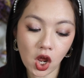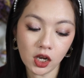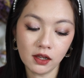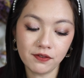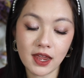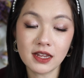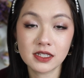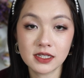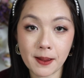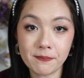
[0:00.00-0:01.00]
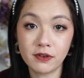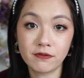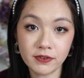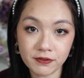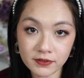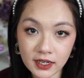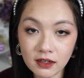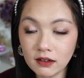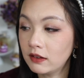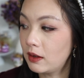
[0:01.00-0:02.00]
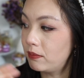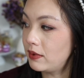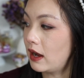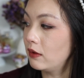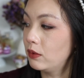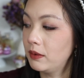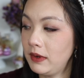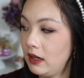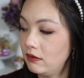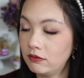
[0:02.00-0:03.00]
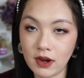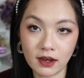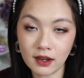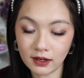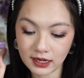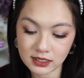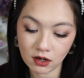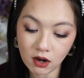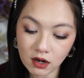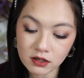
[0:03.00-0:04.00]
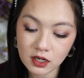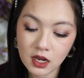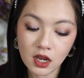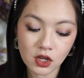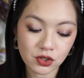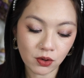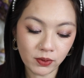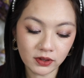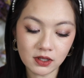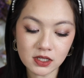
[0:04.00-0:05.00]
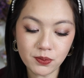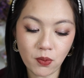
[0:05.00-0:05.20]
olive as number 15. The brown would be ranked later on. So with this